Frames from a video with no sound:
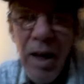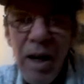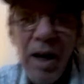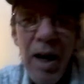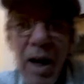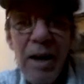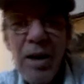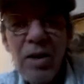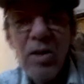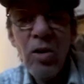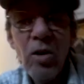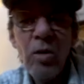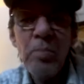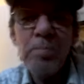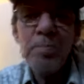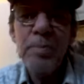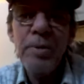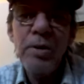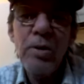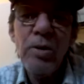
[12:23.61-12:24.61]
I
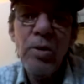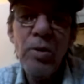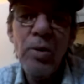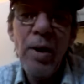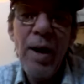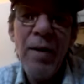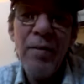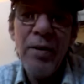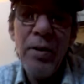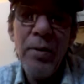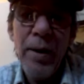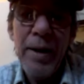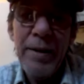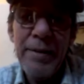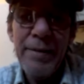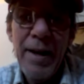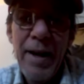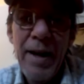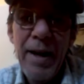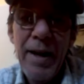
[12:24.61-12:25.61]
hope you have a
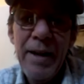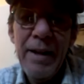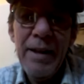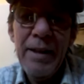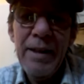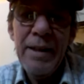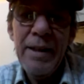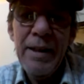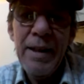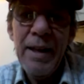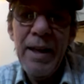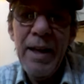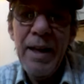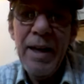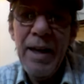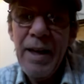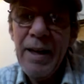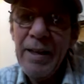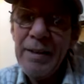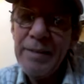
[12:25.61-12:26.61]
great day,
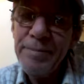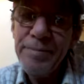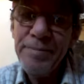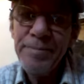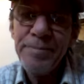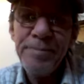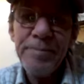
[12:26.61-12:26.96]
and